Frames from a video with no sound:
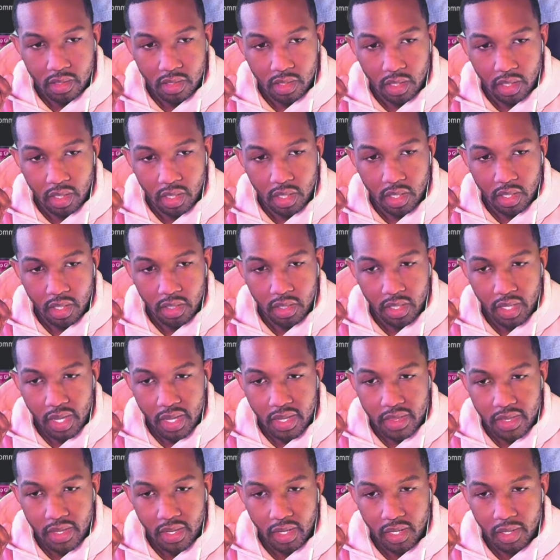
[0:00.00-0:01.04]
Uh, yeah, I
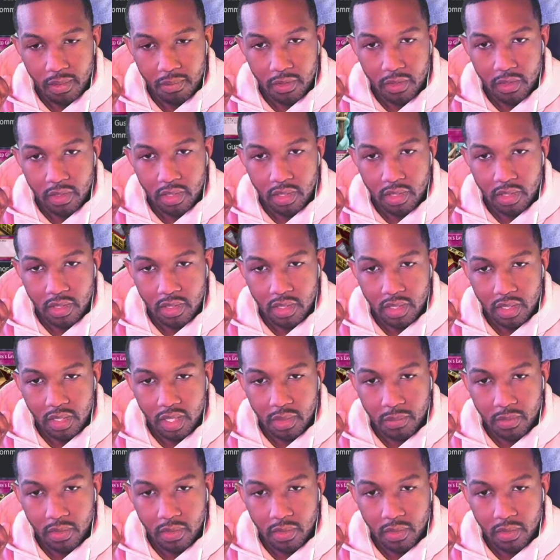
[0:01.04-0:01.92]
think I'm gonna, I think I'm